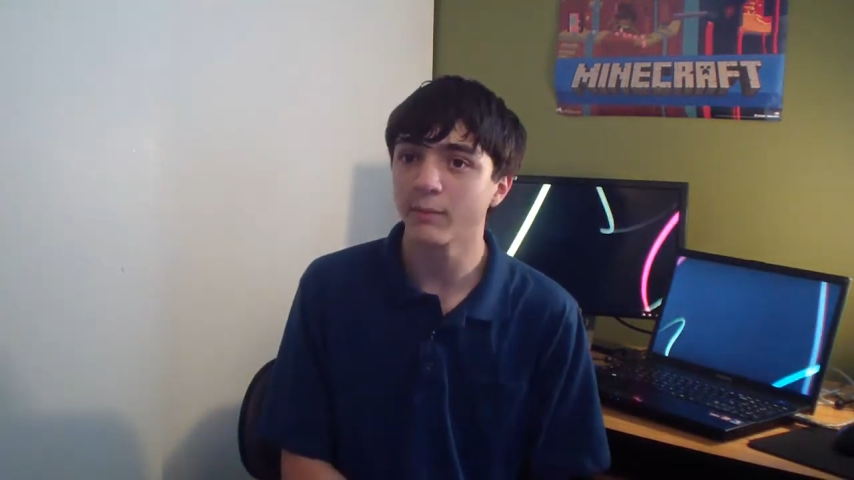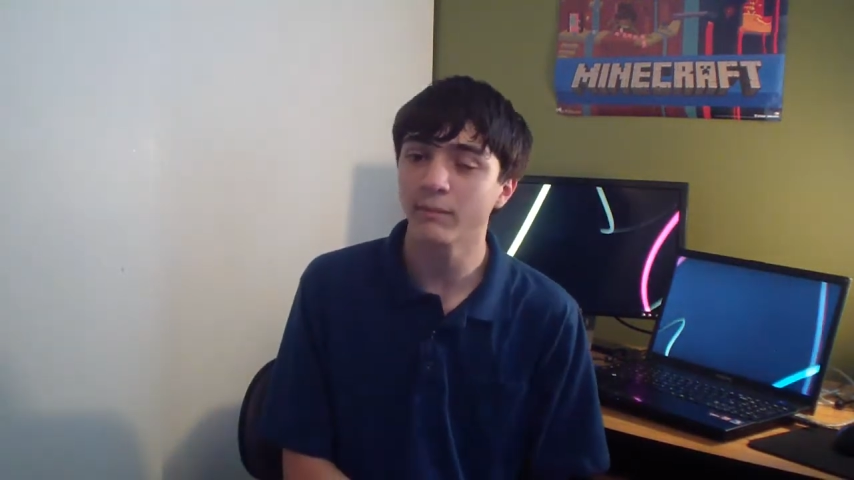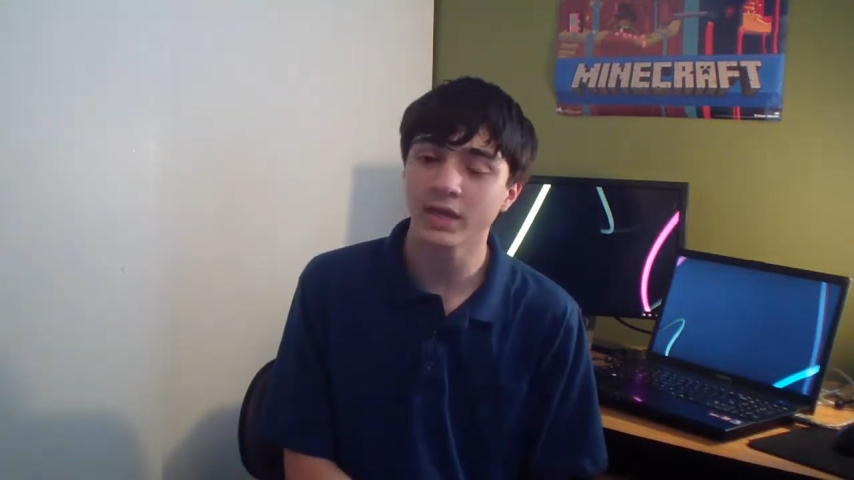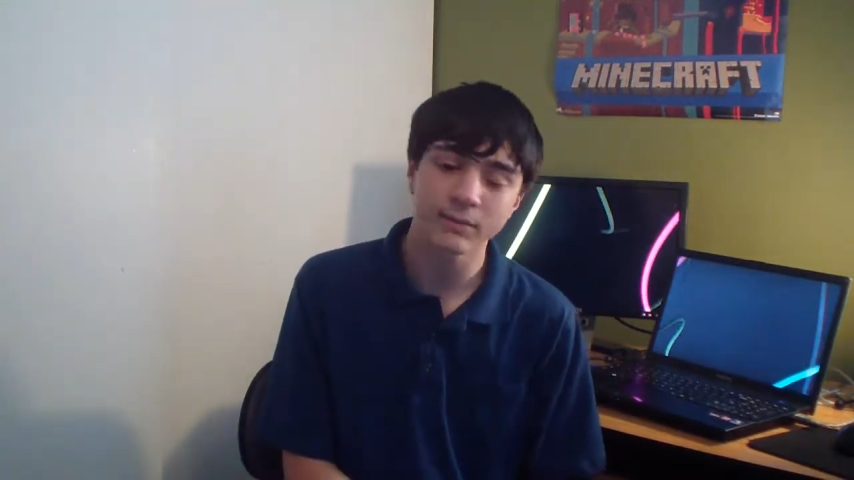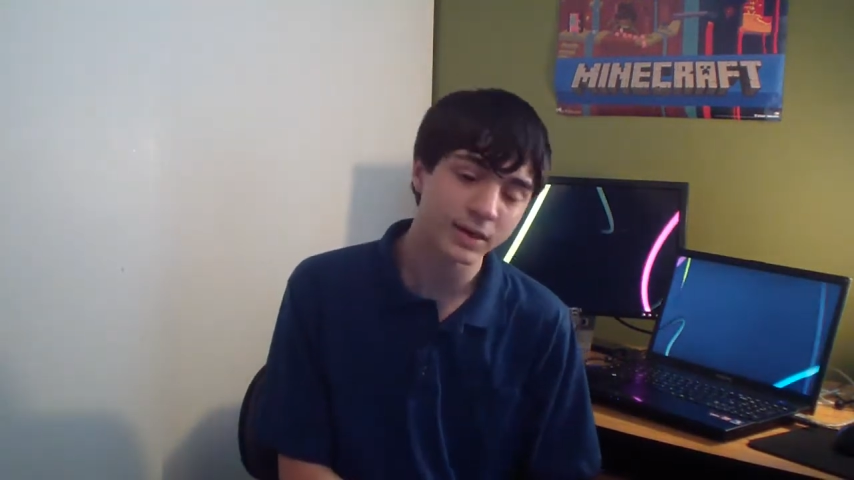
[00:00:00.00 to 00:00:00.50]

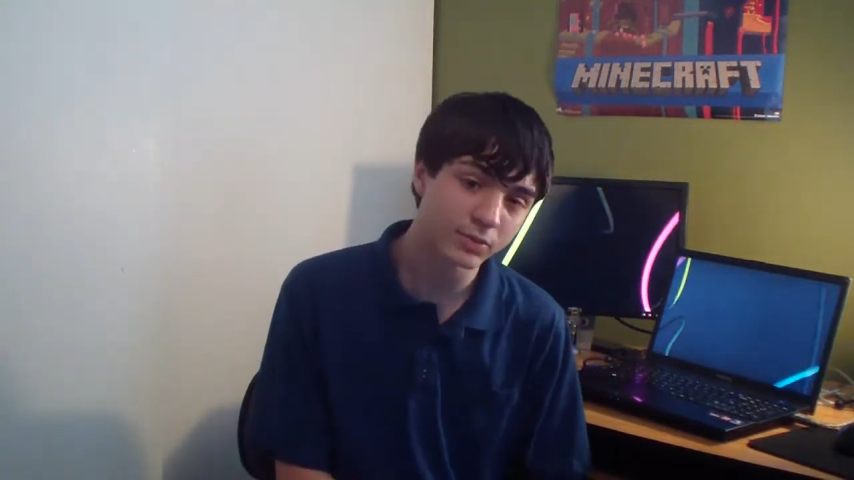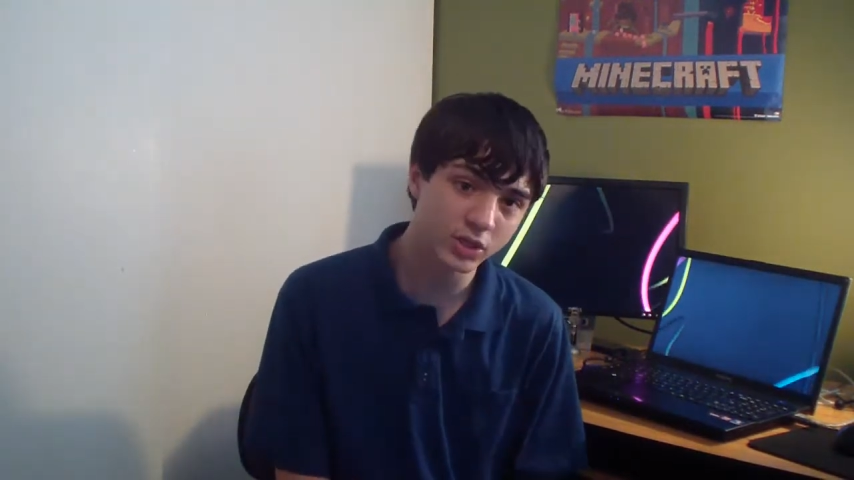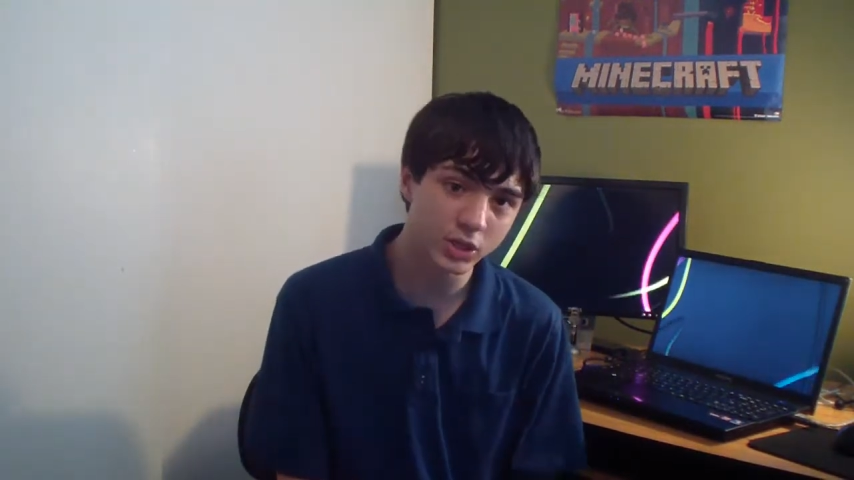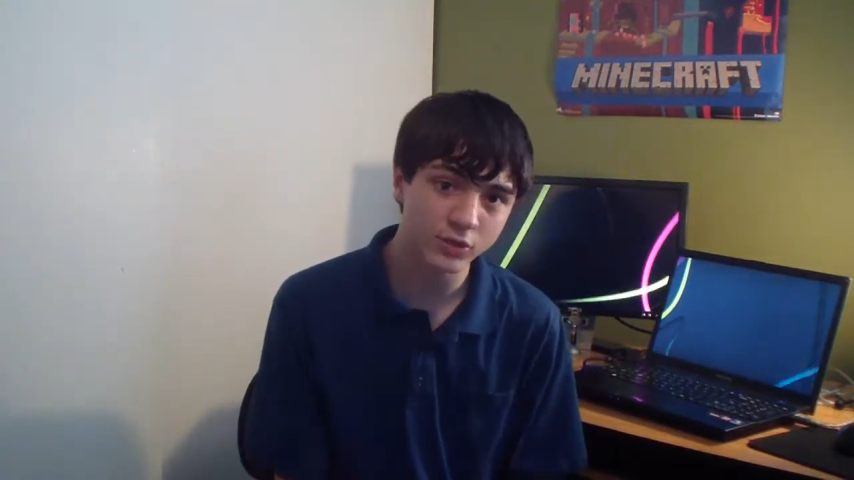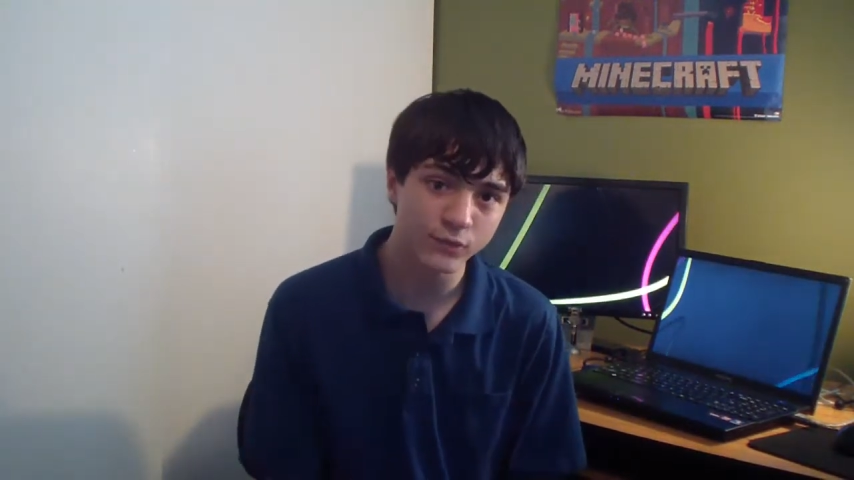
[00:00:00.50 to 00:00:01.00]
me and my
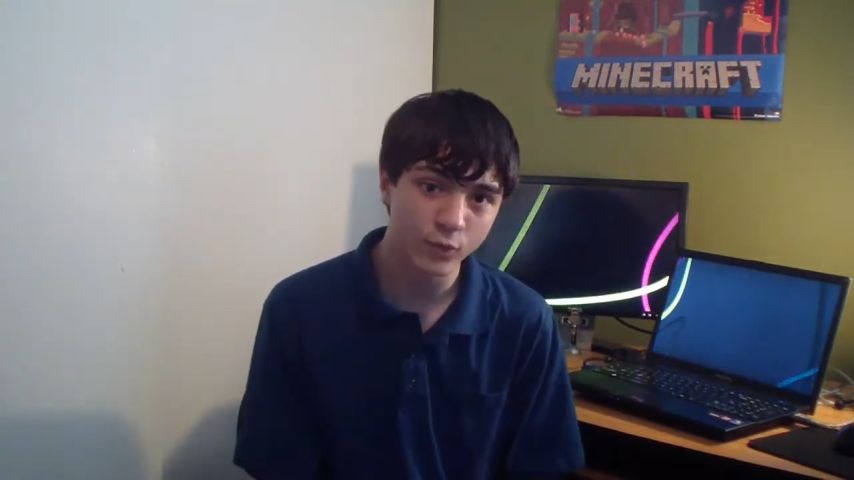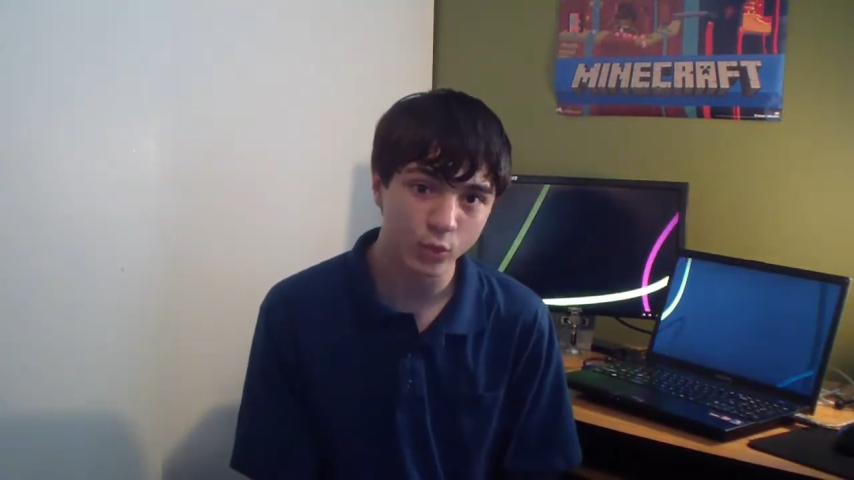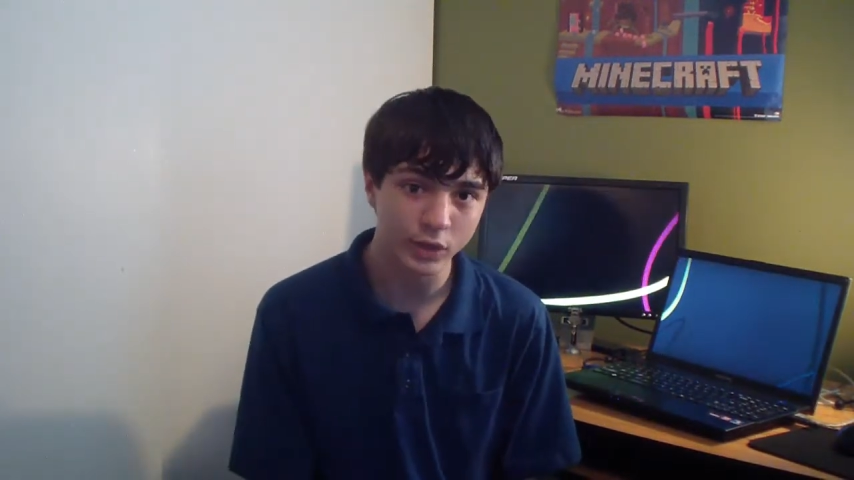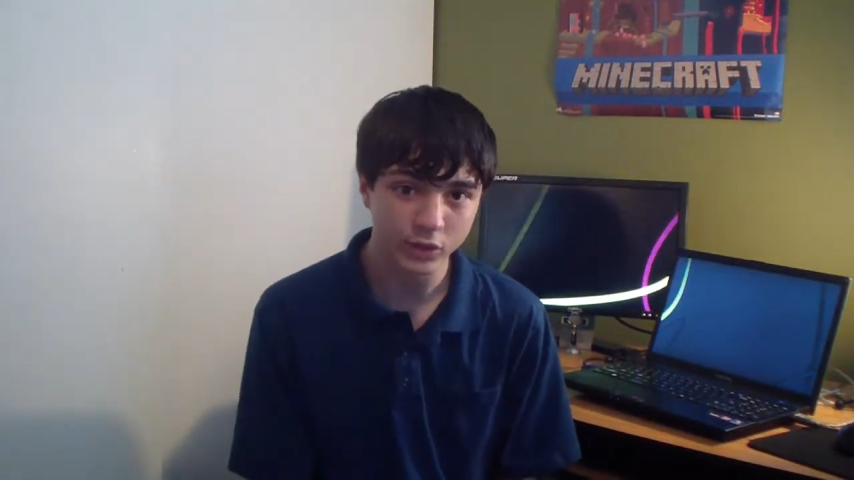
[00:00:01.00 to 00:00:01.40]
brother for